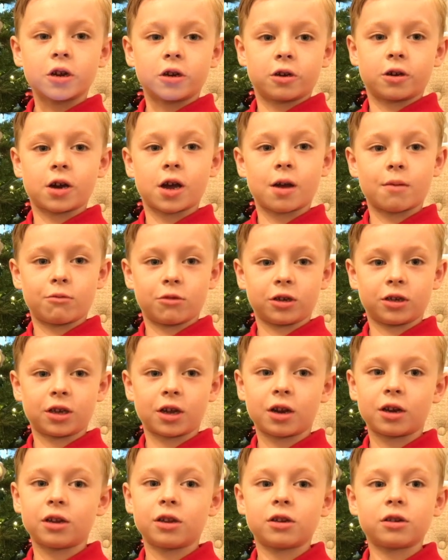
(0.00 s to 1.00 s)
don't have
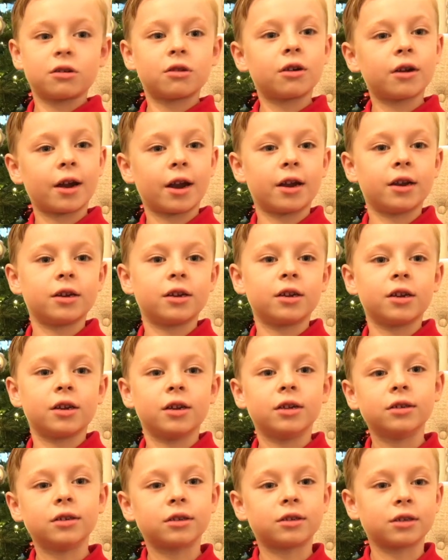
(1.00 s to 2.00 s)
beginnings or
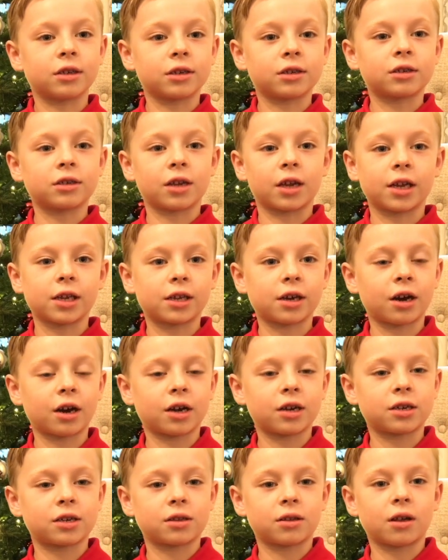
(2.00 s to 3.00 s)
endings, just like
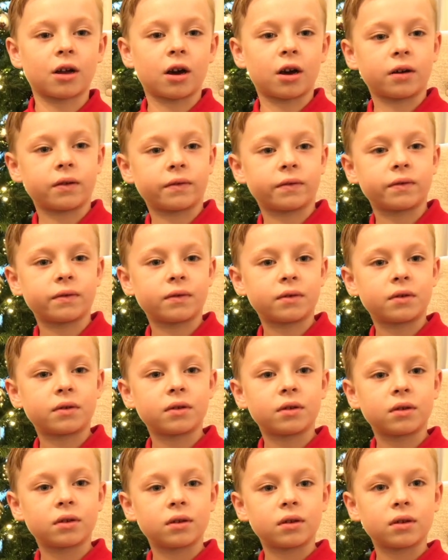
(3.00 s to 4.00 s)
God's love.
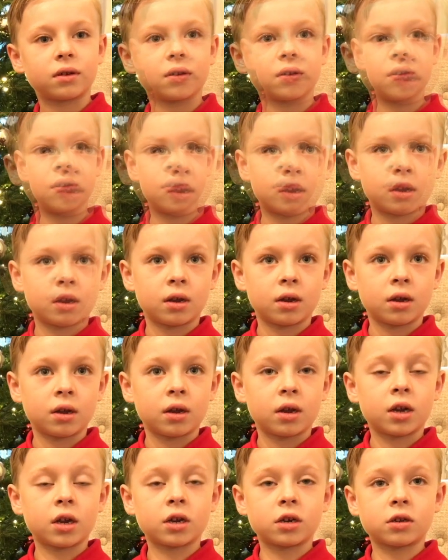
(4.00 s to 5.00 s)

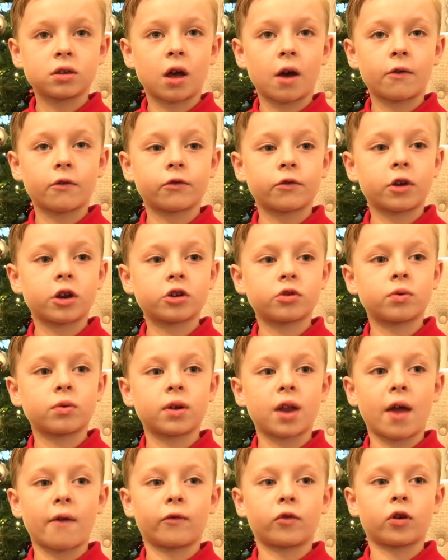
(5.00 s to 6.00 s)
His love for us will
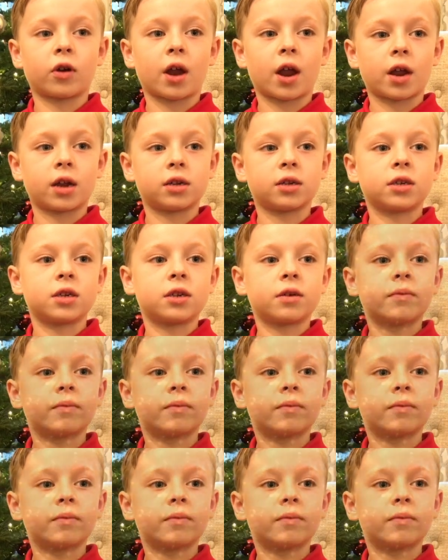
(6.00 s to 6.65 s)
never end.